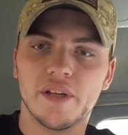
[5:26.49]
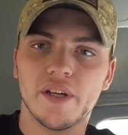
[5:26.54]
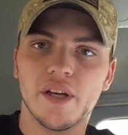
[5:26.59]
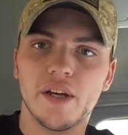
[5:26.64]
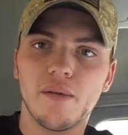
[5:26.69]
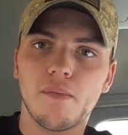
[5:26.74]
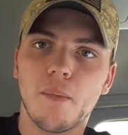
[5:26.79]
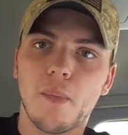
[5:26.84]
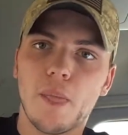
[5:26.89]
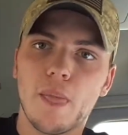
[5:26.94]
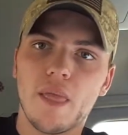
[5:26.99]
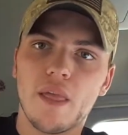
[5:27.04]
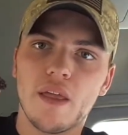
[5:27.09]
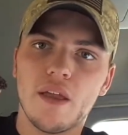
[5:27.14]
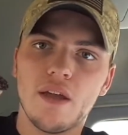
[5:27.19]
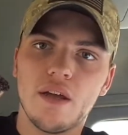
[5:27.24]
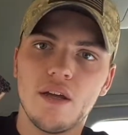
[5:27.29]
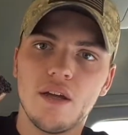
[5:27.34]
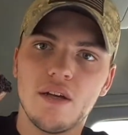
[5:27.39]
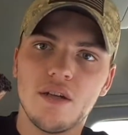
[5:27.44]
take.
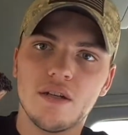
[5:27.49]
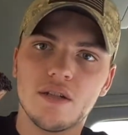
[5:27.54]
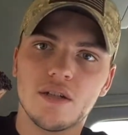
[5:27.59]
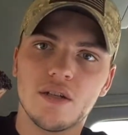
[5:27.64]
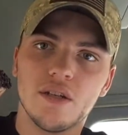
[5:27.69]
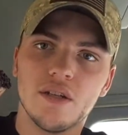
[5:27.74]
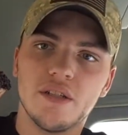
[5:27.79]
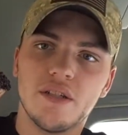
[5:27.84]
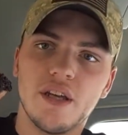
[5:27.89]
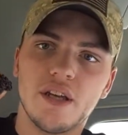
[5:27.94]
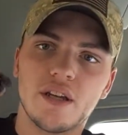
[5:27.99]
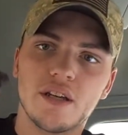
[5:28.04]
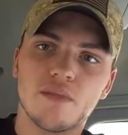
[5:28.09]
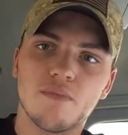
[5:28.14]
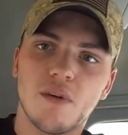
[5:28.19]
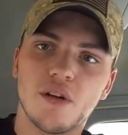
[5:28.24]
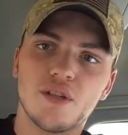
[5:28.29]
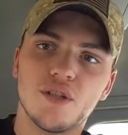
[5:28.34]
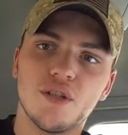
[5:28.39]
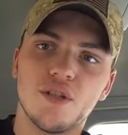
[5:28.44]
So you take as
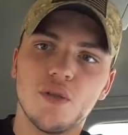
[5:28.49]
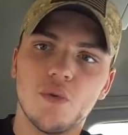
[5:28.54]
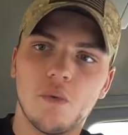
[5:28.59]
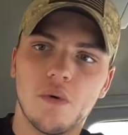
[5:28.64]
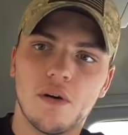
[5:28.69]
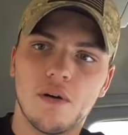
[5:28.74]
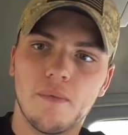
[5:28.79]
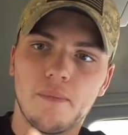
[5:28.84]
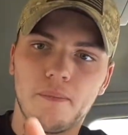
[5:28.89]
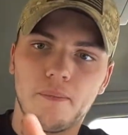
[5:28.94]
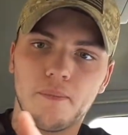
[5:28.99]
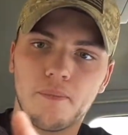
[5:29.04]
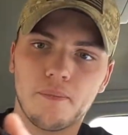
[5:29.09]
much as you want.